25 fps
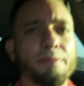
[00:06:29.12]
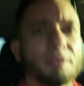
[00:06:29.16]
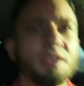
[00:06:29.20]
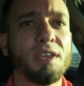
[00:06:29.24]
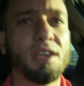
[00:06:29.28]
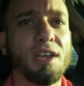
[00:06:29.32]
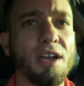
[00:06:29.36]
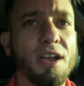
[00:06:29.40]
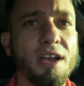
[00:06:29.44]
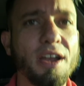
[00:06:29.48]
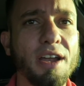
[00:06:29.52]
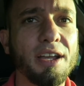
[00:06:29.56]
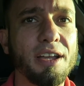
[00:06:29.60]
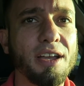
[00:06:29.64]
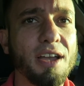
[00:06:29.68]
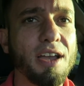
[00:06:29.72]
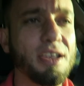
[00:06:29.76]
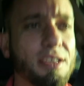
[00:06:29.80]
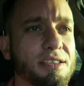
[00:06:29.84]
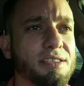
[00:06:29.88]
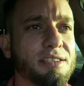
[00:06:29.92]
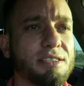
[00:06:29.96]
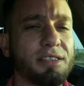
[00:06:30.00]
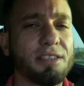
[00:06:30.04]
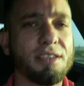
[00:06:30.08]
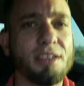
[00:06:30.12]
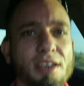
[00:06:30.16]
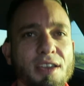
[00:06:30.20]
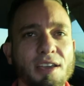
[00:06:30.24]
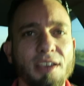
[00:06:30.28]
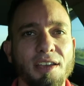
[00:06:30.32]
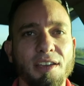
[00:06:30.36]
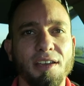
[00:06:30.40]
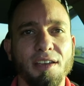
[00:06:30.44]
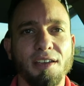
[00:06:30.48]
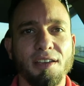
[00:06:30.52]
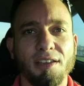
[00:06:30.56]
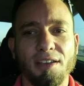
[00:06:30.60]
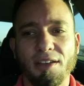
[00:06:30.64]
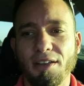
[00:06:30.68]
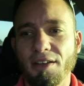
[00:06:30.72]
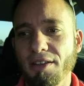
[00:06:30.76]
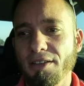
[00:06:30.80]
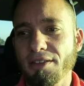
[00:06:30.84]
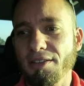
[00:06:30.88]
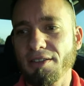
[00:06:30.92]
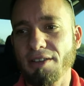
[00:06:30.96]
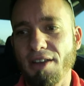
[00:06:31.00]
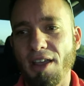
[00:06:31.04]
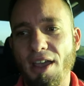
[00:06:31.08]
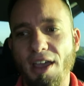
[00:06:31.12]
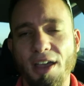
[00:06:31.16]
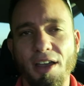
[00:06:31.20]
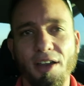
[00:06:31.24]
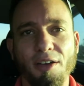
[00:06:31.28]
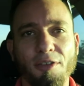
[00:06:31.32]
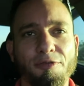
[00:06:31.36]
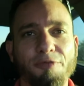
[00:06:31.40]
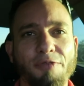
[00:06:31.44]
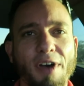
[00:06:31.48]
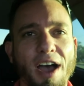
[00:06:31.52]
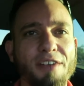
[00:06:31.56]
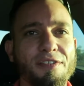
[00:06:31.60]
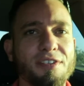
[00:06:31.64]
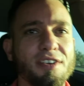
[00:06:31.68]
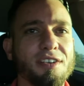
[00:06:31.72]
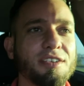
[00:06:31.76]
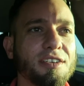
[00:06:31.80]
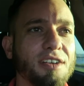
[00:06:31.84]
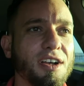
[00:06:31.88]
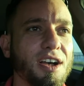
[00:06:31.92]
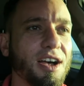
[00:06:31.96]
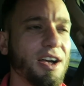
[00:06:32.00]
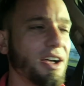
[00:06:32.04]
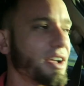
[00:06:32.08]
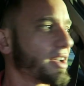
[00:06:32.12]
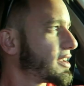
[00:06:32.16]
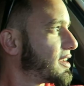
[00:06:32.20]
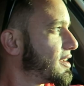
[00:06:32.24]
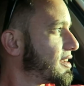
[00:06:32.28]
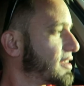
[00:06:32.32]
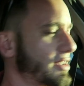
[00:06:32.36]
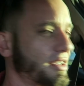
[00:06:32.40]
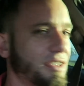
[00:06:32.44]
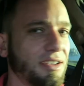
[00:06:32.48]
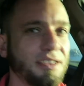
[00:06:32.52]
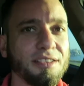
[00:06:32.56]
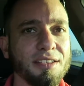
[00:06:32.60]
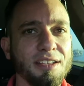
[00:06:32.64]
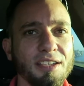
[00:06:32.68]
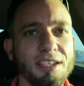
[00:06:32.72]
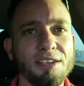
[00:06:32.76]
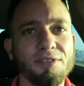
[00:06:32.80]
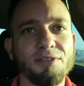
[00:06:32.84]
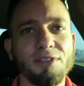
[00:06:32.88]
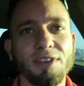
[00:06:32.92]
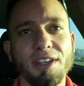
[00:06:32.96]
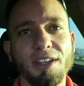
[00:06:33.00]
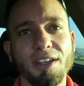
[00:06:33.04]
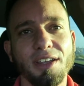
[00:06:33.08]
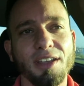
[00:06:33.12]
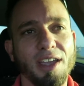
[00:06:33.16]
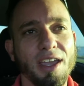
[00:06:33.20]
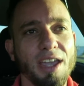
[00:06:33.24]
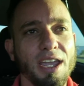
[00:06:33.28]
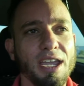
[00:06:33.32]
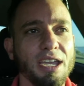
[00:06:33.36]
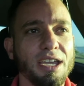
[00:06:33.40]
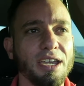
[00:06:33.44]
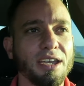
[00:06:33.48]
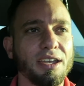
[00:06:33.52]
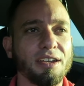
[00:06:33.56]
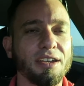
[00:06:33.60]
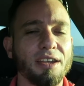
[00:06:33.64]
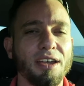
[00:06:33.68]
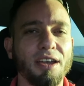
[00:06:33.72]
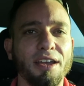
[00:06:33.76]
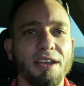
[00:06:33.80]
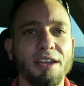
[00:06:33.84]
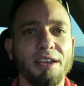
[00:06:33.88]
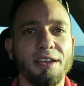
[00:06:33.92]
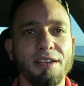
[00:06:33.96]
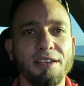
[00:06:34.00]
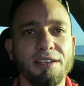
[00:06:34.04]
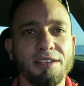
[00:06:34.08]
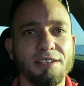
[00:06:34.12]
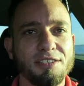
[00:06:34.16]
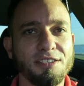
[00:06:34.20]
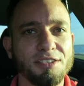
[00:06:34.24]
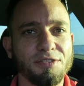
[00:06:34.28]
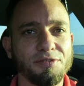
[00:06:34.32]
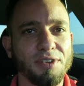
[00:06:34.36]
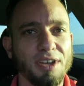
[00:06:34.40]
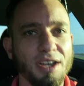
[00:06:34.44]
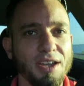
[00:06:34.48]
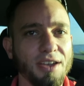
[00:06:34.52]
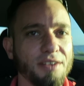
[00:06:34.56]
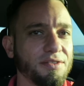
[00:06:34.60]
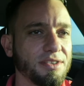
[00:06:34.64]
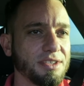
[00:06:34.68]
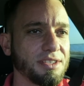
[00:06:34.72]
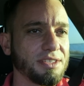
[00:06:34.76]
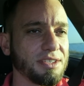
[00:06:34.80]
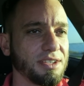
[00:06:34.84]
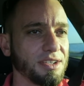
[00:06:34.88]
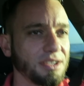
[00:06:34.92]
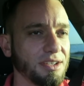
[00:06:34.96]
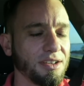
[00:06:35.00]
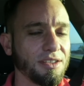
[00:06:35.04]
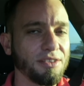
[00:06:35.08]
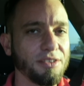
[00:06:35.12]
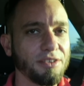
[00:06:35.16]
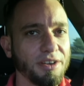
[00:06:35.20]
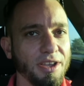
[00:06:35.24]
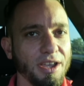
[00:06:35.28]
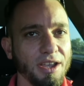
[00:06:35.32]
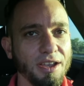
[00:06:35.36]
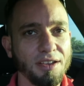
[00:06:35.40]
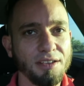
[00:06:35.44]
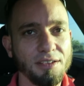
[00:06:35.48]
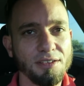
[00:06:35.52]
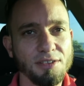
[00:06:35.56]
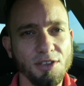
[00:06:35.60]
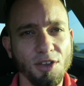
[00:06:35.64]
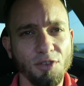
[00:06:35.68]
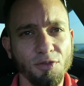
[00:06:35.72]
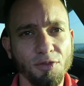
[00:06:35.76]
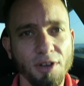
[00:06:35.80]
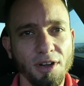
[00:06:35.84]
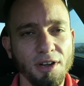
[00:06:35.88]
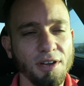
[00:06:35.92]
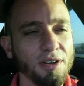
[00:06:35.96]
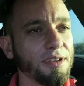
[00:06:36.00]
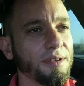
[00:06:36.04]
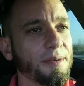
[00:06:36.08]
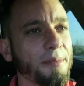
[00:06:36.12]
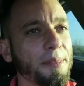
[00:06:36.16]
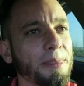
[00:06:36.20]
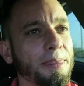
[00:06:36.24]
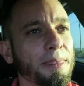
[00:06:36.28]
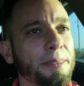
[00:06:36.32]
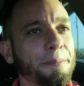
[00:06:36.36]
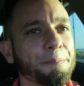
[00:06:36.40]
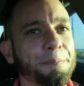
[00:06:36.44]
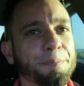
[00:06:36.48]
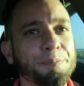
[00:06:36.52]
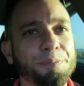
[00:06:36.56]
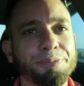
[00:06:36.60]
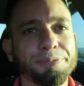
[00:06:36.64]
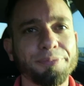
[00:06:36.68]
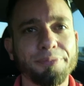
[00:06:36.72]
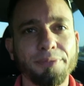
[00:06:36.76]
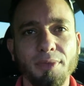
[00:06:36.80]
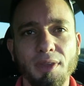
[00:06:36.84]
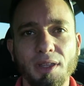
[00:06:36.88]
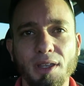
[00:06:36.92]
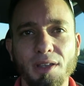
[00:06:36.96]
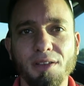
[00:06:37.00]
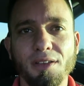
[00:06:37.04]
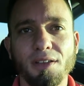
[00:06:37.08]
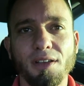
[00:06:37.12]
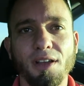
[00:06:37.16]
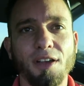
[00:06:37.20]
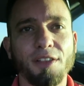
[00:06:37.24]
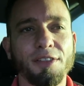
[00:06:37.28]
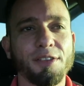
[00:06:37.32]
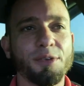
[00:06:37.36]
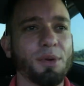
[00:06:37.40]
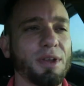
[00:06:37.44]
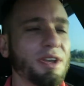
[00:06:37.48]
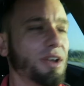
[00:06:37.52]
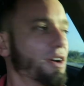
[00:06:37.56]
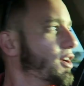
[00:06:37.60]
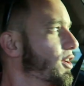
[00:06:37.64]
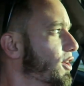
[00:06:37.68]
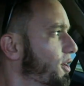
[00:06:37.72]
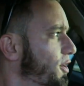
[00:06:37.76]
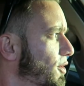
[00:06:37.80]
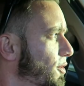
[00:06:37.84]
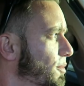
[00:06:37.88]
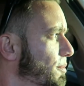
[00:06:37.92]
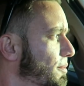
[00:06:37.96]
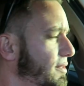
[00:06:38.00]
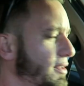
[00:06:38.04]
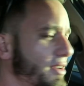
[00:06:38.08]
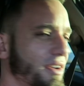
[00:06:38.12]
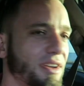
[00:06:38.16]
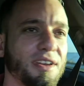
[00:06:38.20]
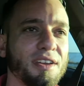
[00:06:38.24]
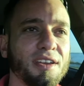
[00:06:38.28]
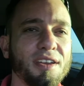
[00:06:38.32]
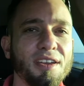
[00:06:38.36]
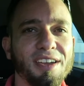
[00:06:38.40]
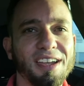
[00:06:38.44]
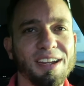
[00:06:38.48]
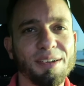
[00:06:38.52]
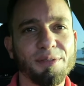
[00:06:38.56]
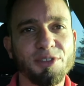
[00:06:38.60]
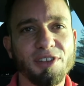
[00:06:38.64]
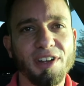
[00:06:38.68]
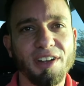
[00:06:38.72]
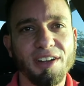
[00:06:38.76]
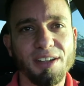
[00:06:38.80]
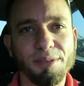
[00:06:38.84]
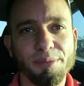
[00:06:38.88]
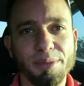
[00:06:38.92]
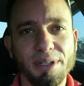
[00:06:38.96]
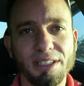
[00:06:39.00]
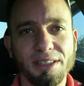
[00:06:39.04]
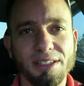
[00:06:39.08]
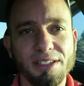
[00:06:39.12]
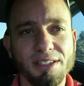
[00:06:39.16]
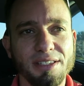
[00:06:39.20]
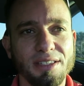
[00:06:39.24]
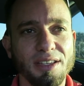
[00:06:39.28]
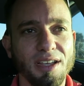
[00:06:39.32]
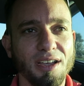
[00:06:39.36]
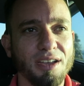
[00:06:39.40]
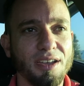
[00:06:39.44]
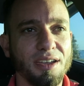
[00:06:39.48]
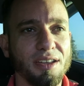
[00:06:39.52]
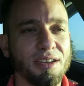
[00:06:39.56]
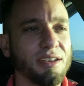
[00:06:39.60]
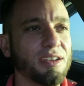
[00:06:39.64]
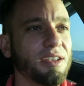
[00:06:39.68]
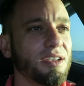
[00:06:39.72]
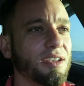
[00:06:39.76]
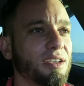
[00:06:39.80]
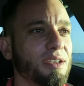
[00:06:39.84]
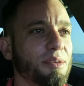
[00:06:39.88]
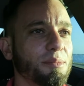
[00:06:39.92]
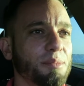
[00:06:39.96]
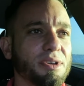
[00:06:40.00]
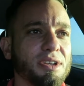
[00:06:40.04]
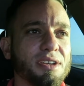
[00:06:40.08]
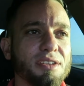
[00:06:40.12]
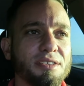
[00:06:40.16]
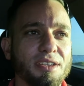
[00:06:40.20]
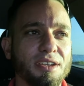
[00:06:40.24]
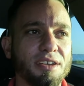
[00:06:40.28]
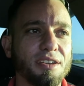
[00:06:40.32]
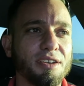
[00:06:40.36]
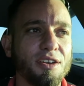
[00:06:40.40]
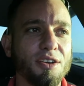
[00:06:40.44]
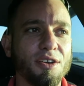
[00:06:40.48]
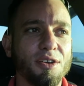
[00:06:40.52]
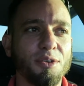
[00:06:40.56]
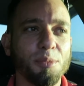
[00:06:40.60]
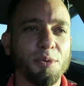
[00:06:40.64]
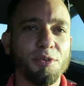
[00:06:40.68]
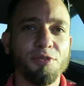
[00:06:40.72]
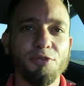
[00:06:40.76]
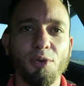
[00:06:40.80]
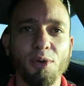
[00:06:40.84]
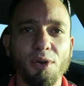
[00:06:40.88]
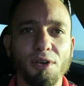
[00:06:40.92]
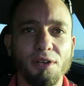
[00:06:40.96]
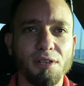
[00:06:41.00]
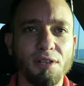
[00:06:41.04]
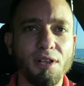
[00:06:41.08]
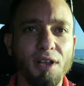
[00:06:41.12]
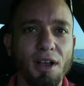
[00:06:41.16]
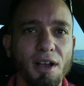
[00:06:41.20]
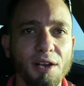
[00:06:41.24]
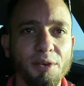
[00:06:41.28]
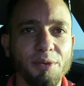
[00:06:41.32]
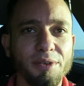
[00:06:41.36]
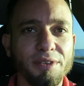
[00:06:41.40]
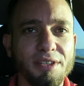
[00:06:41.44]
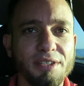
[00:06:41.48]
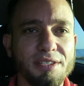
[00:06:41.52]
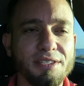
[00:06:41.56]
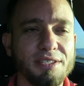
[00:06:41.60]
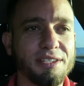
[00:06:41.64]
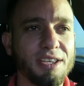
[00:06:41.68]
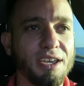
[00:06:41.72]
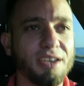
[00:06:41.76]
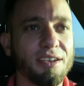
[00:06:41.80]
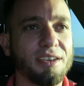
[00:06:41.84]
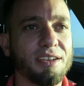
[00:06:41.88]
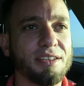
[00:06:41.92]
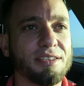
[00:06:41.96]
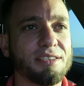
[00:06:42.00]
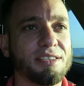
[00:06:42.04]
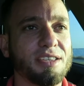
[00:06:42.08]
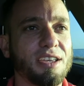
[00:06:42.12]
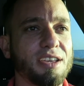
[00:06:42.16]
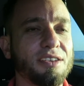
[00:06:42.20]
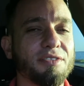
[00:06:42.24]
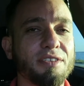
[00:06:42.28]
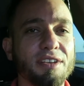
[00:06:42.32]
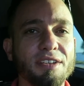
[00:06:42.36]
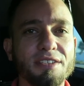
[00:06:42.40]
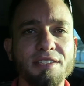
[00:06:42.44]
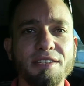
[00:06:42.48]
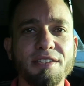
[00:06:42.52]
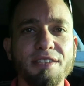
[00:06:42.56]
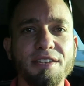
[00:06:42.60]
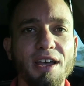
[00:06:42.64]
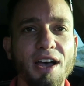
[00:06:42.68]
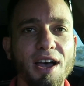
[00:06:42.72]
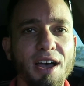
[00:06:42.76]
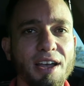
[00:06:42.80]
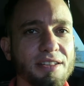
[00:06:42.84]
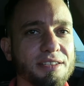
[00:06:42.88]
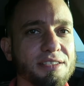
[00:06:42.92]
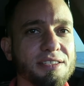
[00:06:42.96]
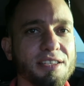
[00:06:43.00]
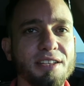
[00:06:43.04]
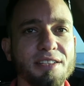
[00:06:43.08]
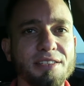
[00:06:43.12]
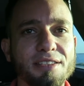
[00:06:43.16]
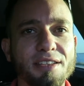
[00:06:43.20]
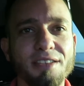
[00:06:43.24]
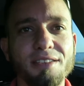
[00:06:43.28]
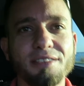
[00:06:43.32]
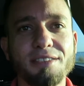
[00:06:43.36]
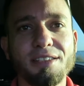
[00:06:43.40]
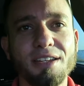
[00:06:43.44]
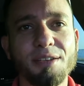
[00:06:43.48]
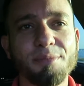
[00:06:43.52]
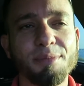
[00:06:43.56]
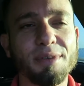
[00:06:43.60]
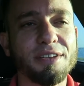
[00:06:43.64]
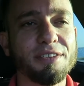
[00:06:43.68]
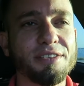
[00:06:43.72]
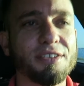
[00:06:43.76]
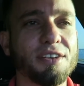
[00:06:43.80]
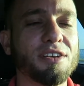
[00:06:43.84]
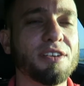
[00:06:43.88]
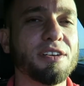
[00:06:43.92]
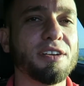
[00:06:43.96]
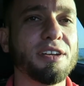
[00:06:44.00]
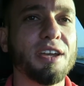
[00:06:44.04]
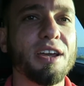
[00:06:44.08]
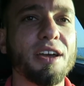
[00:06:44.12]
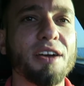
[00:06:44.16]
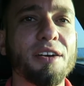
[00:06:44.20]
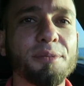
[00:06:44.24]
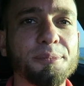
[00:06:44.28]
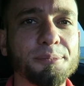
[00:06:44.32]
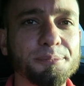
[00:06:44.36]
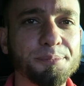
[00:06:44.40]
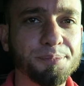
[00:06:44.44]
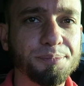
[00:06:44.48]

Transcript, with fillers: right, guys. It is now five o'clock in the evening, and I survived to see another day so far. On the way home, I'm trying to beat the sun because I know before long with this daylight savings nonsense that it's going to be dark out.